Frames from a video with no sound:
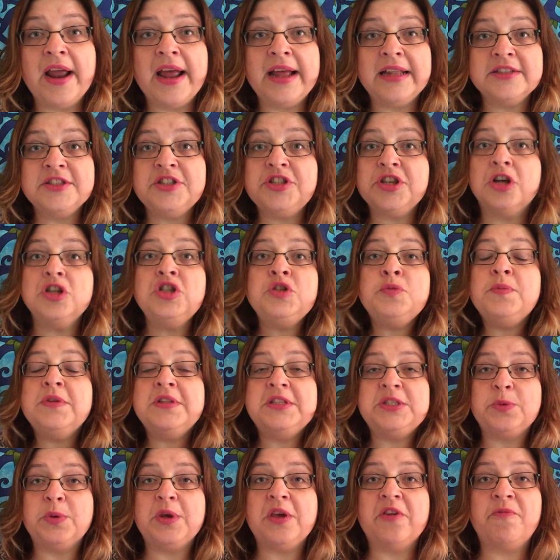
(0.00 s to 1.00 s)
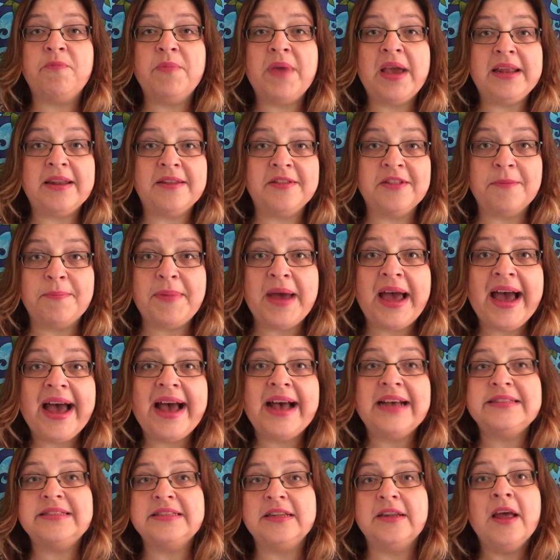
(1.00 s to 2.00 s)
and judgments we have made in the
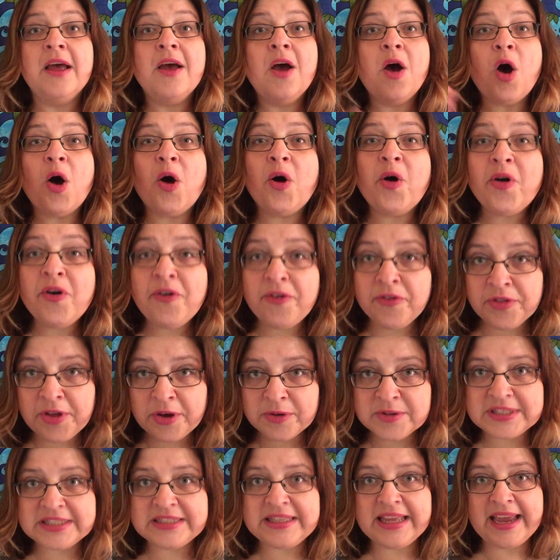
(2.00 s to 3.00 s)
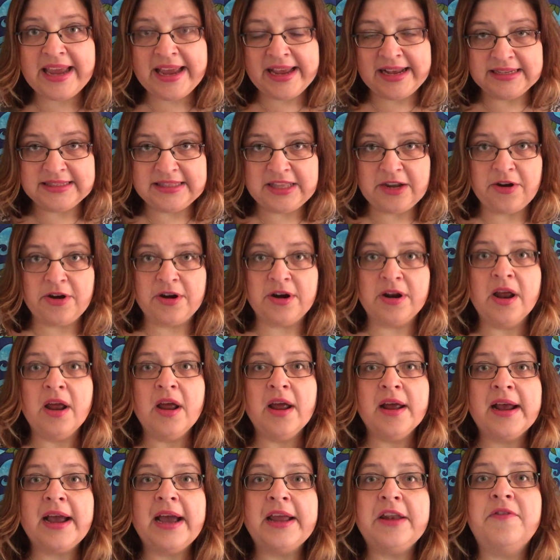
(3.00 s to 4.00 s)
past, and all those things that are
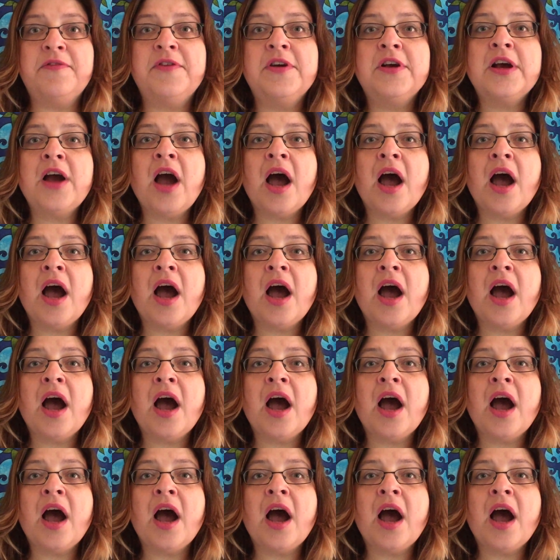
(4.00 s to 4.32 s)
kind of